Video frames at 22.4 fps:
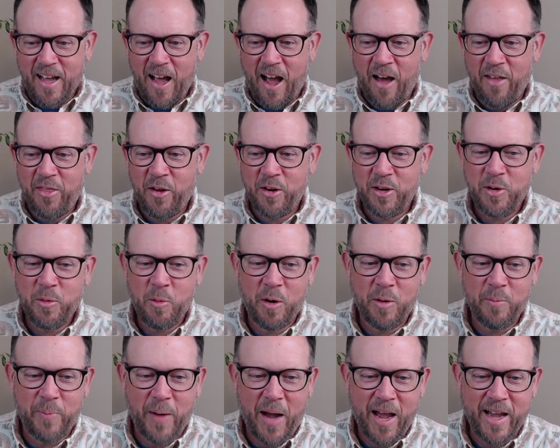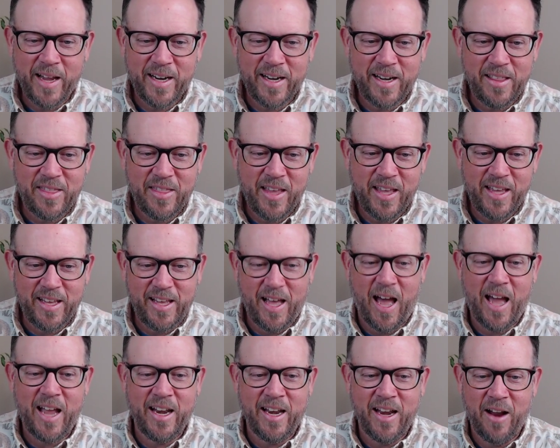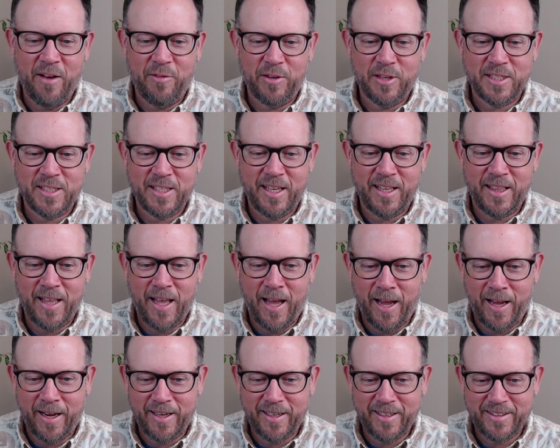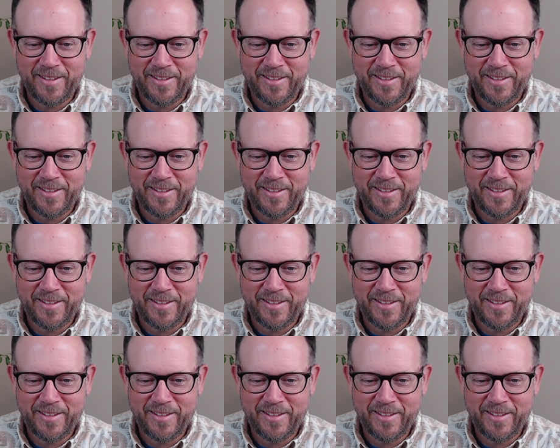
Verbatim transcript: I thought you weren't buying anything. I never said that.